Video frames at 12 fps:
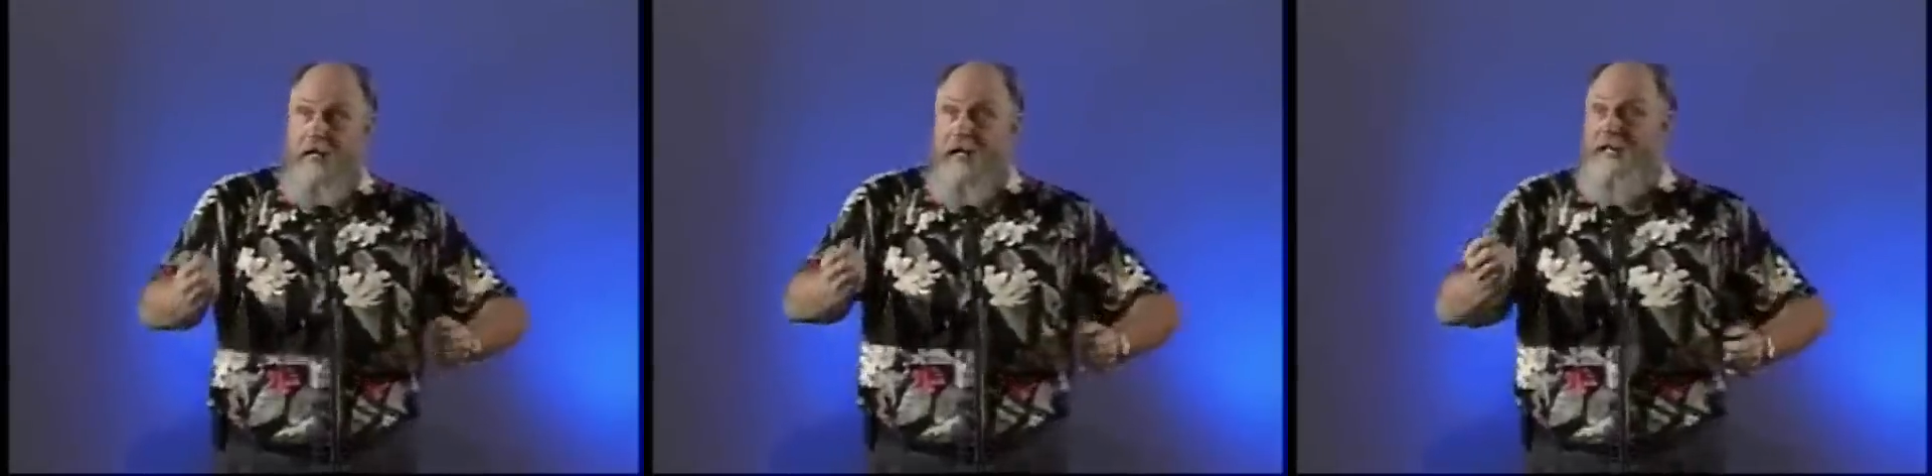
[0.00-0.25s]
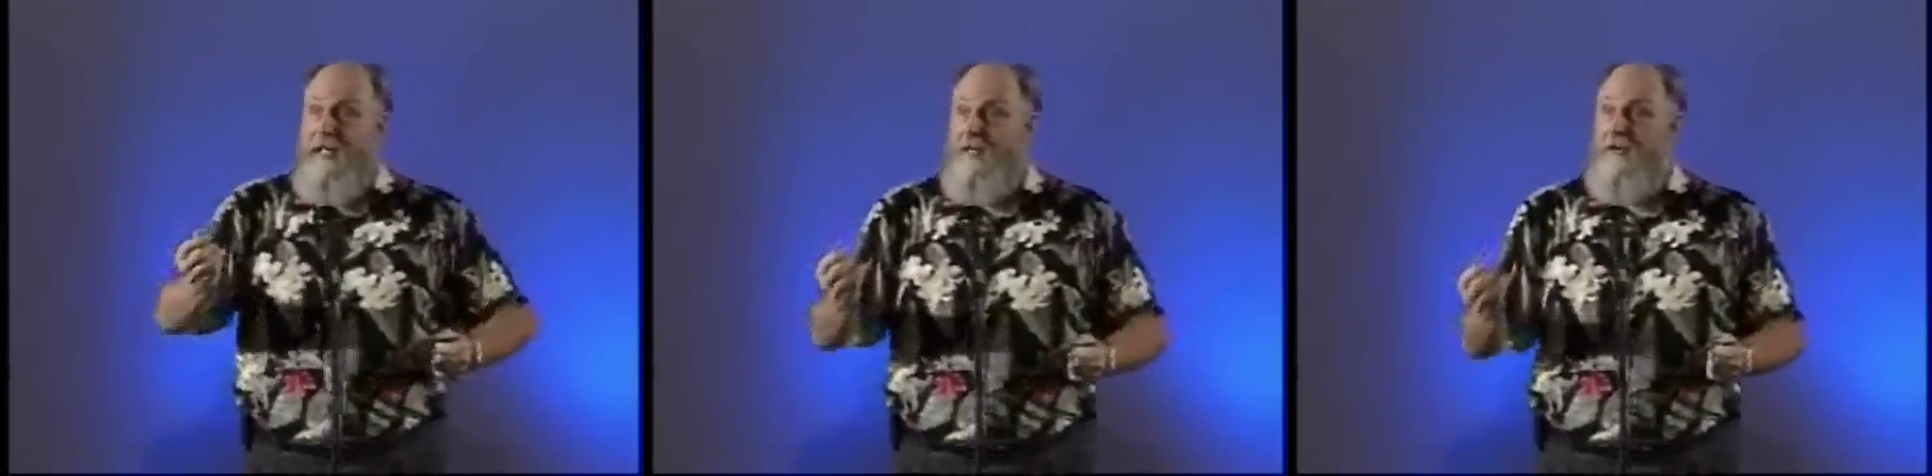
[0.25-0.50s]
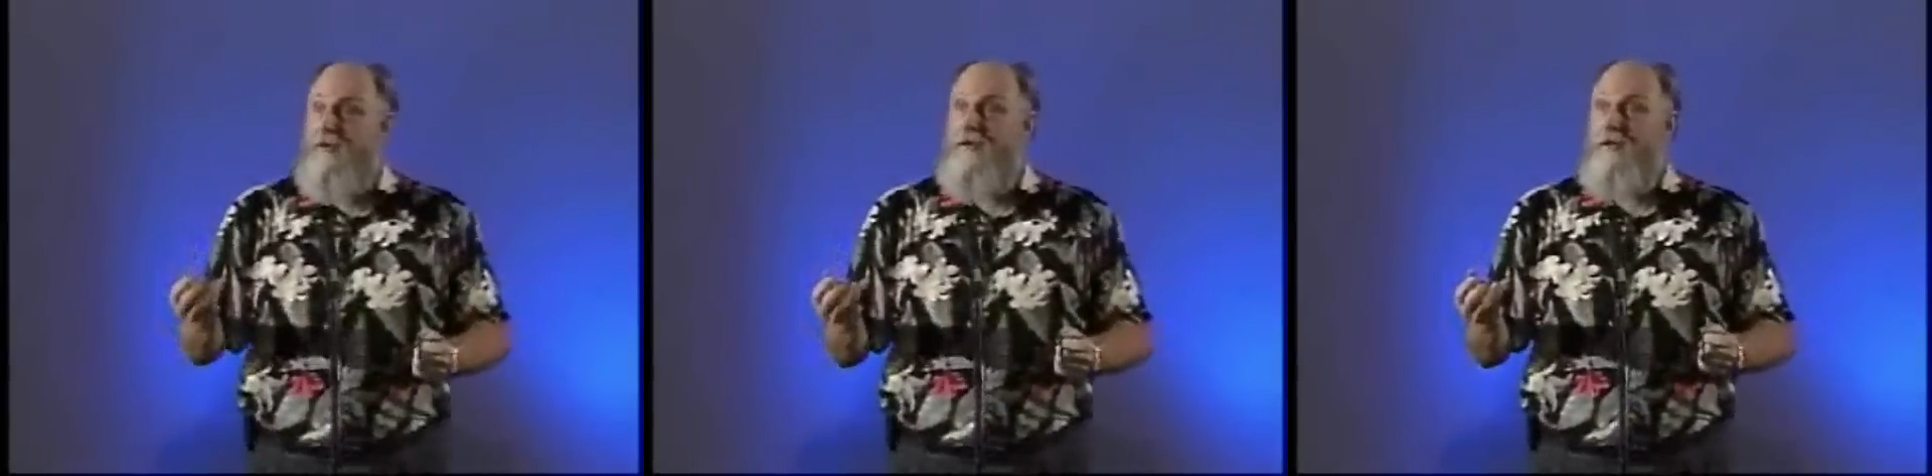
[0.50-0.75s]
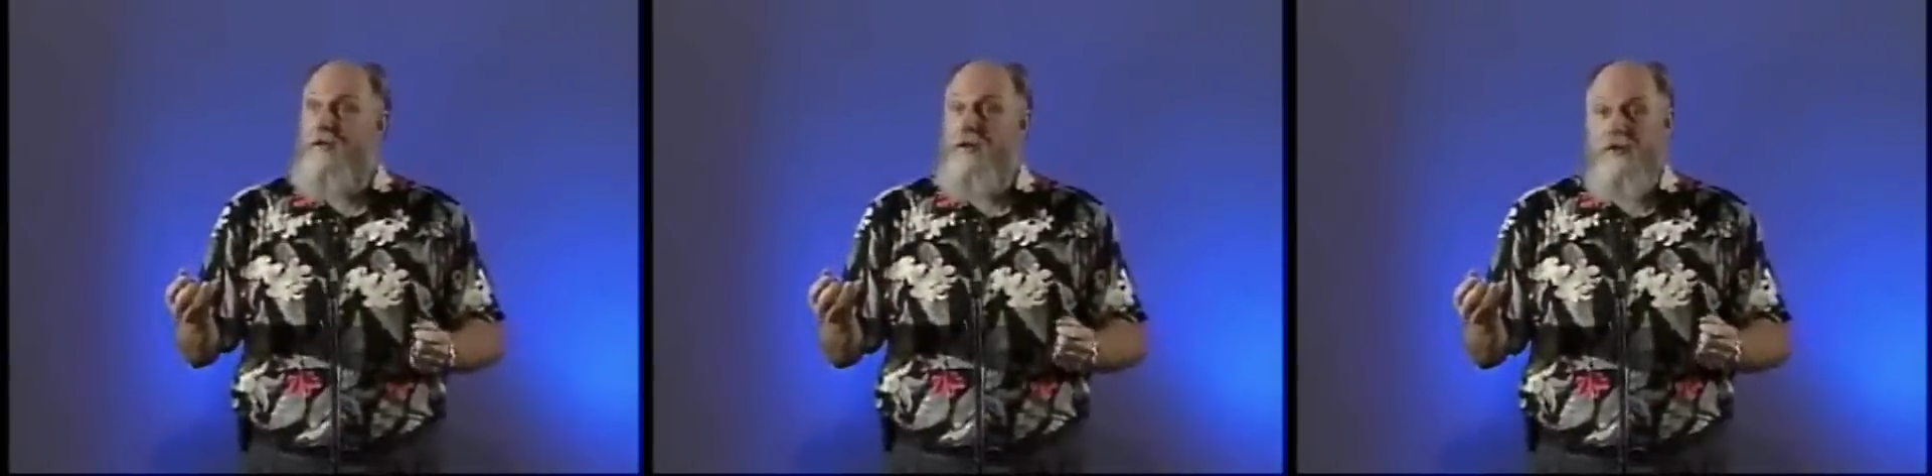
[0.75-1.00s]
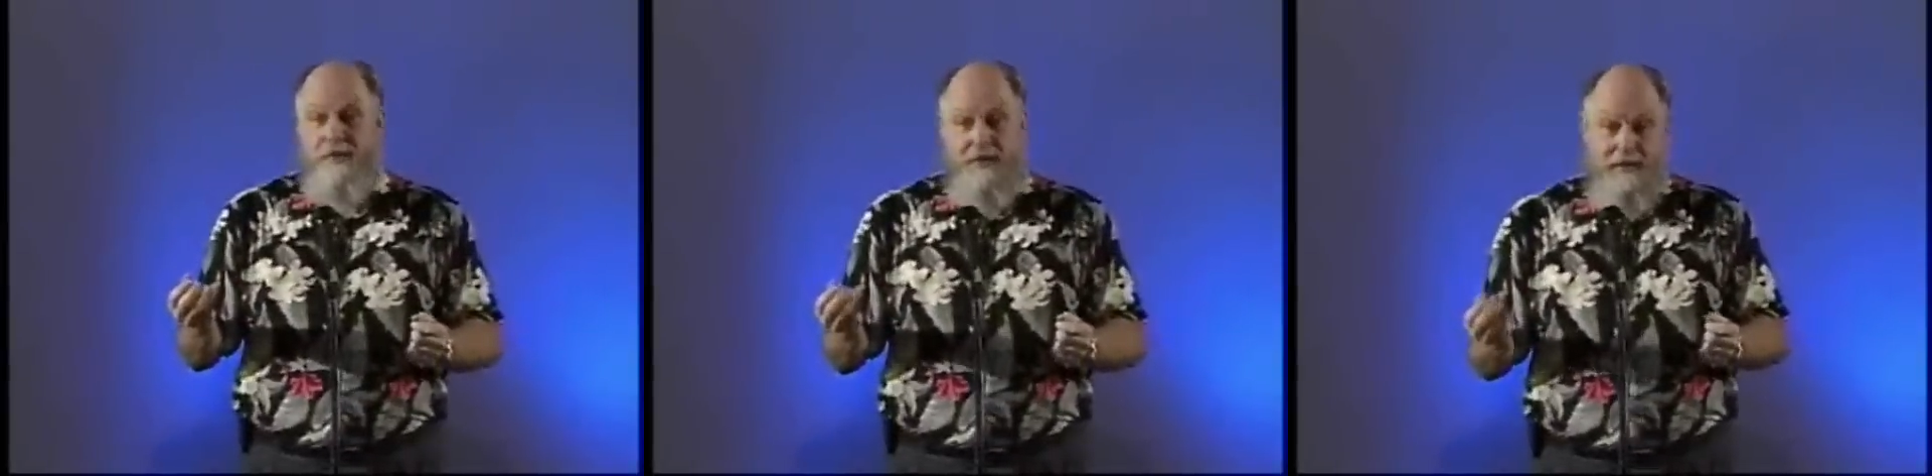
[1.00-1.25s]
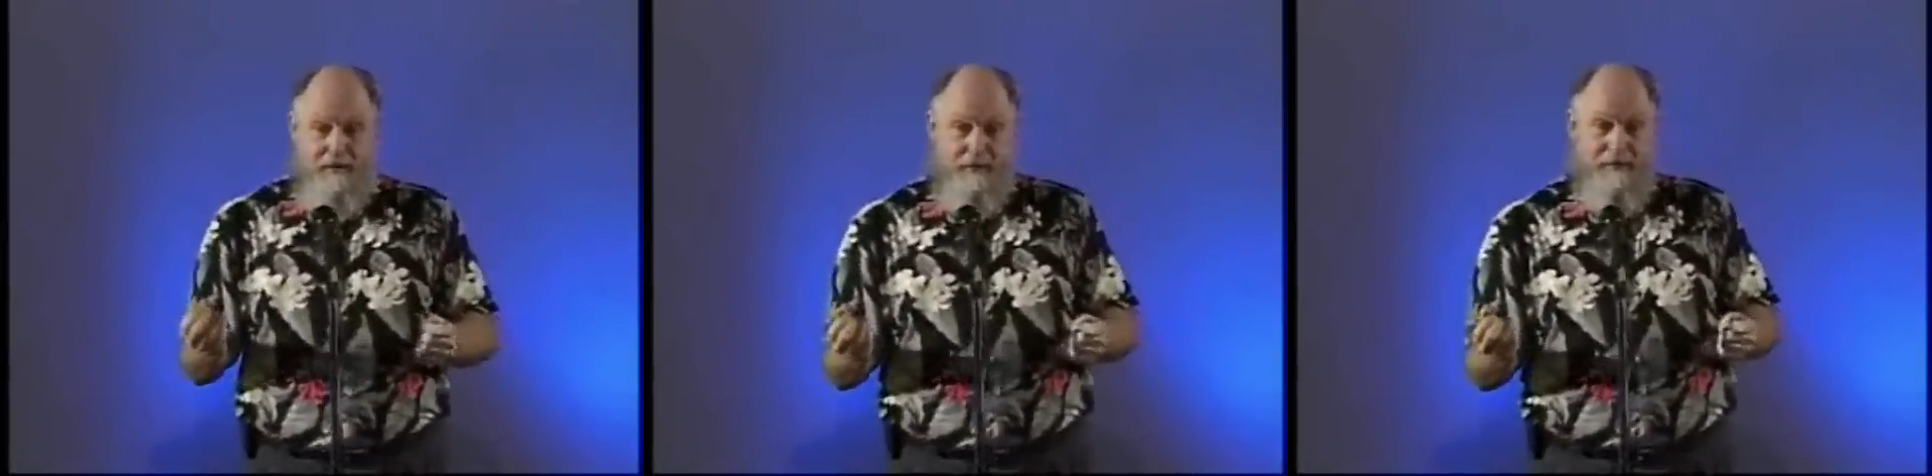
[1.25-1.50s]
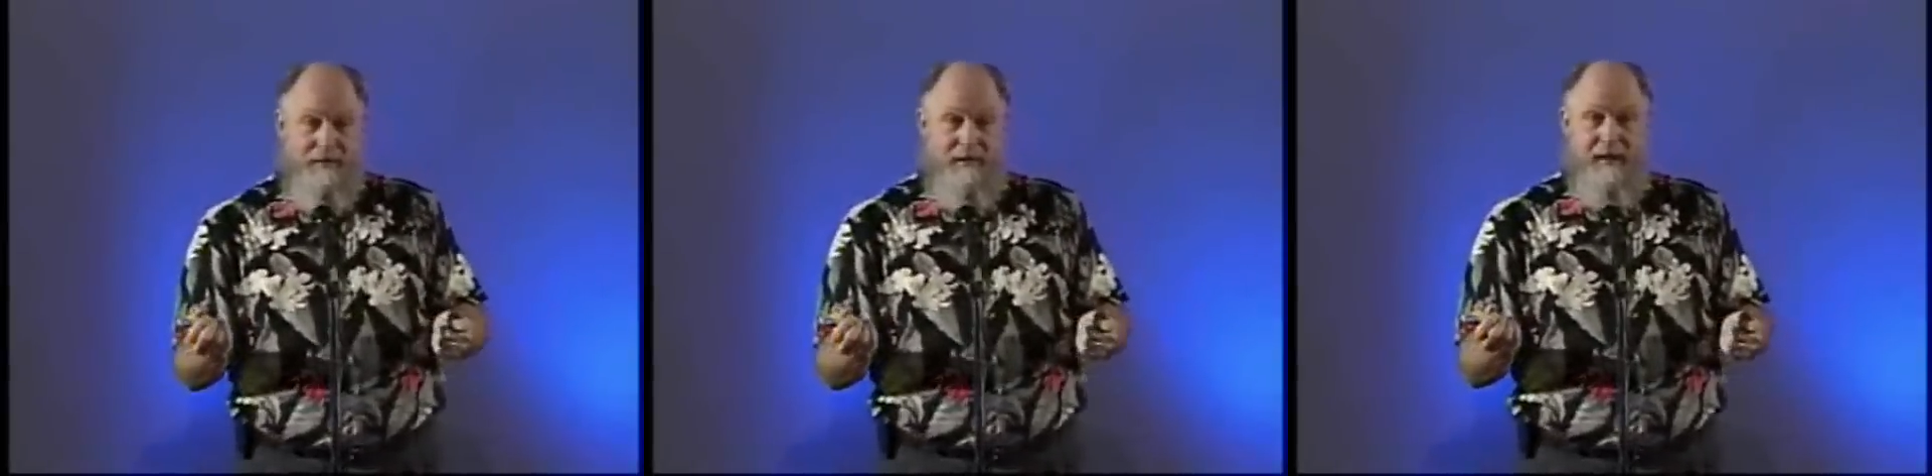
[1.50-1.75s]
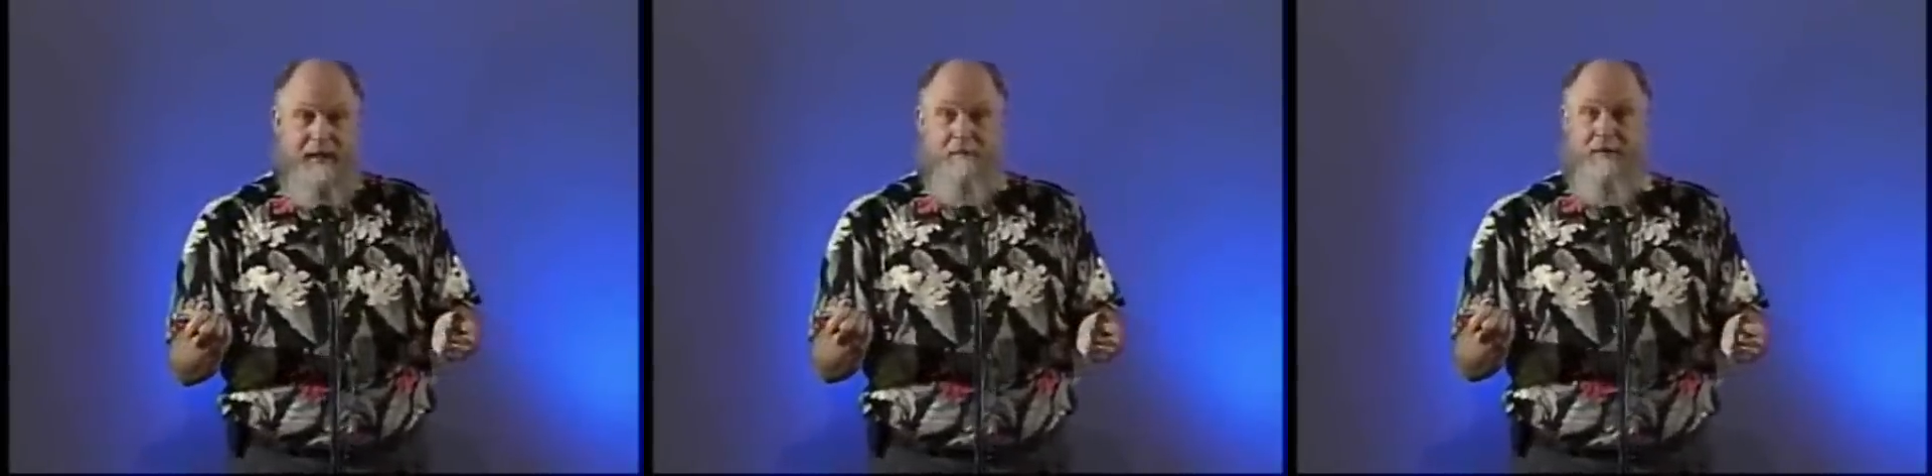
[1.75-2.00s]
And he looked at her, and she looked at
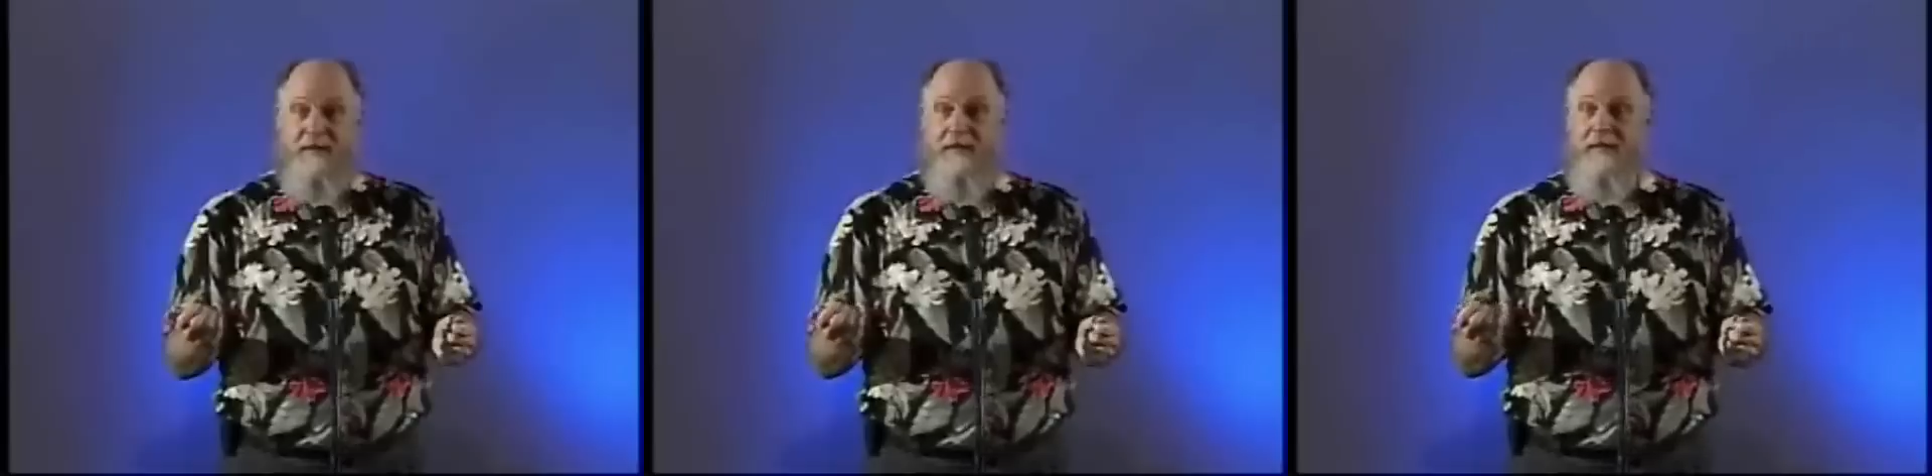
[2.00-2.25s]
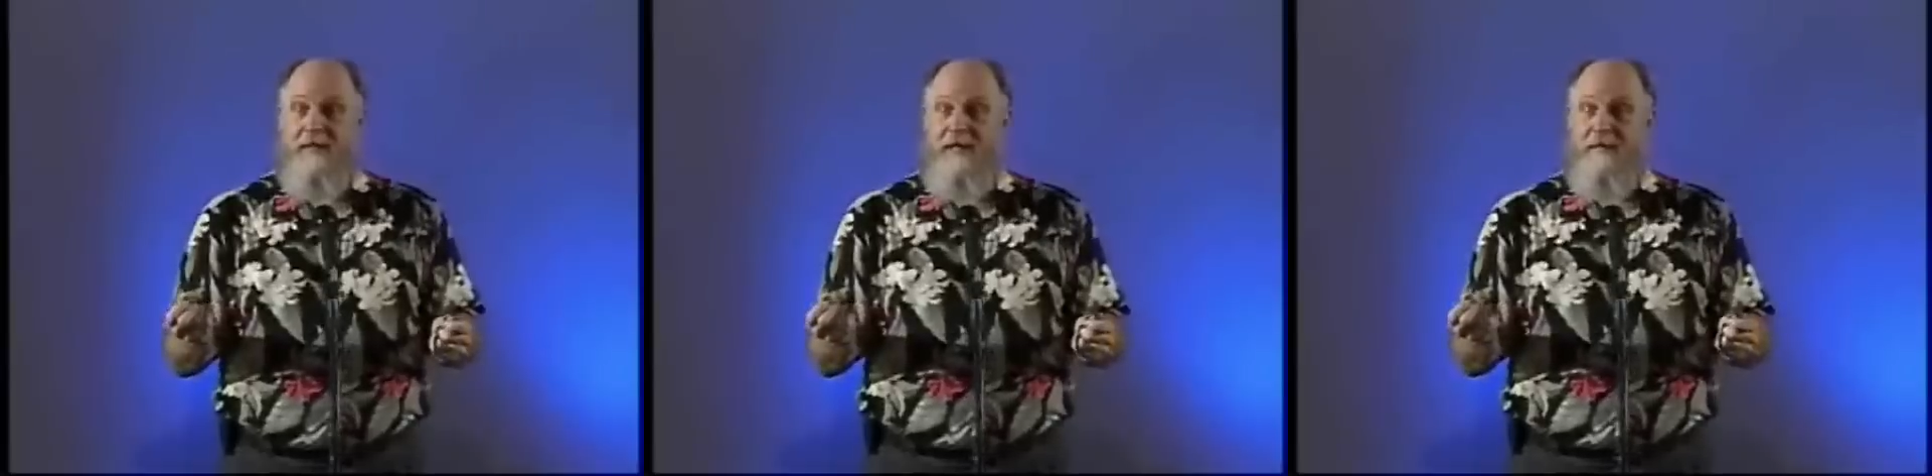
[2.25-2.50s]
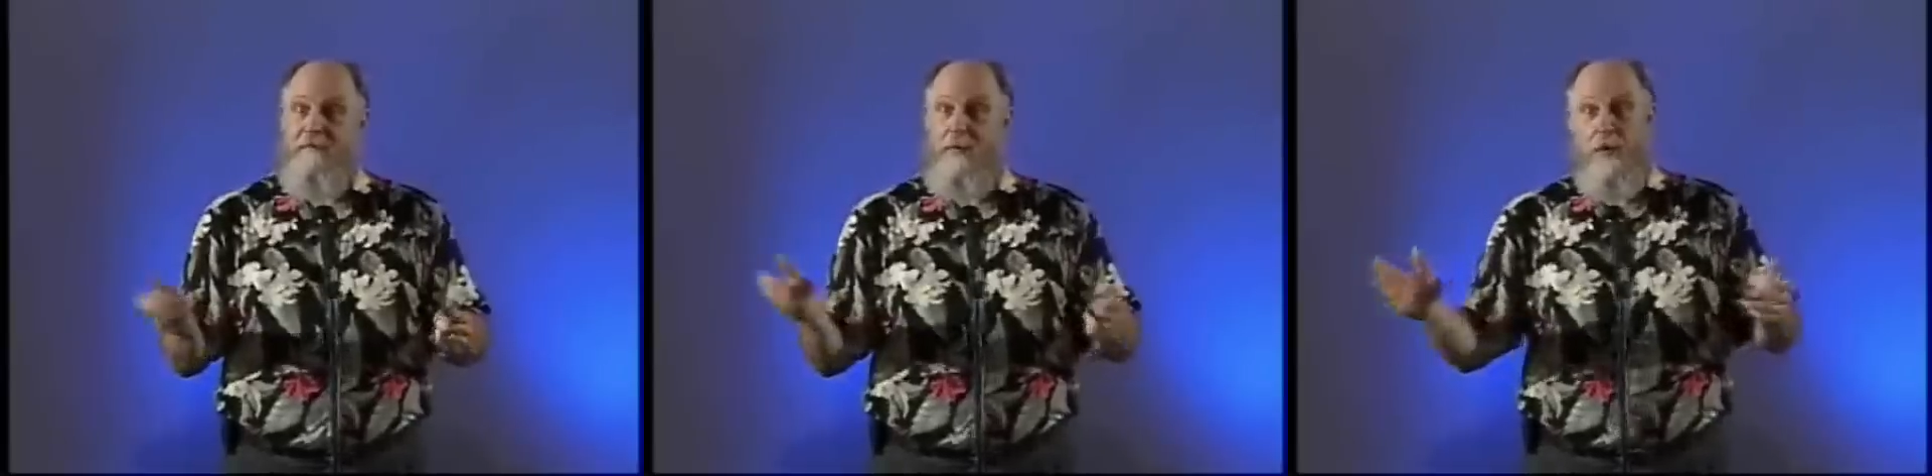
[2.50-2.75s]
him, and she said,